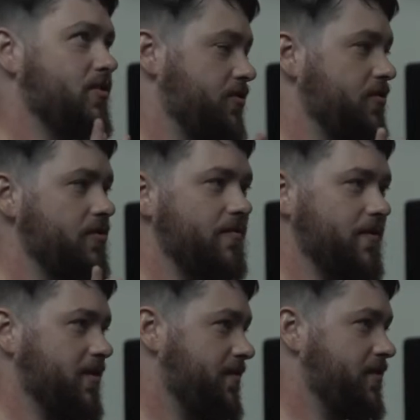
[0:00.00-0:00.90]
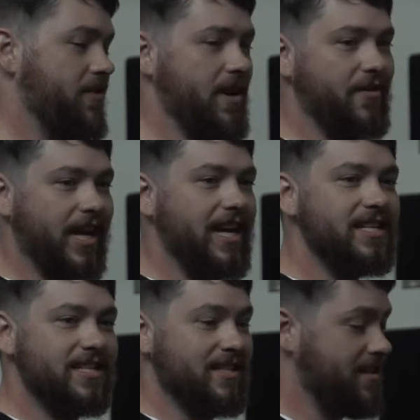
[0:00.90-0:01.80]
true for, for every
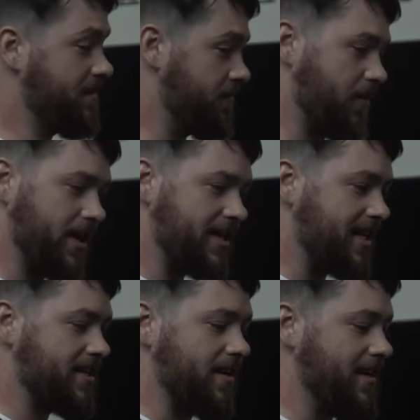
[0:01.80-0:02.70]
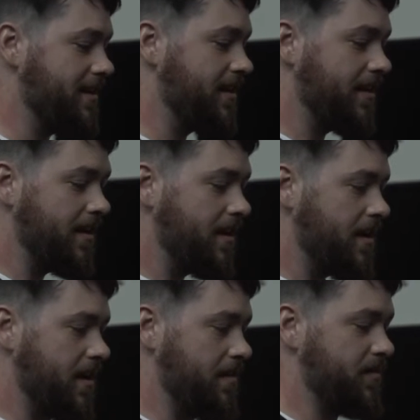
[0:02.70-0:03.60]
case, run a test on it.
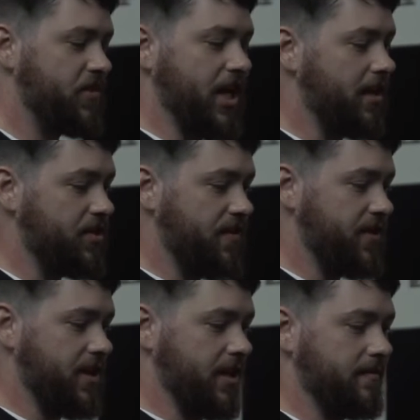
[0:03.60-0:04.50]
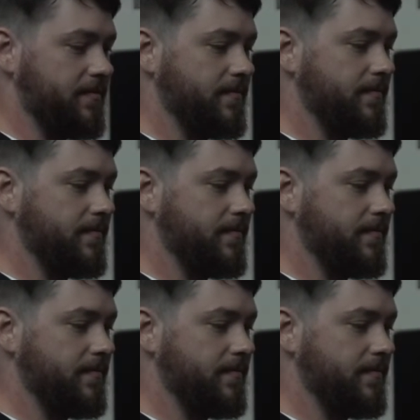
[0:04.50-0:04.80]
Um, challenge everything.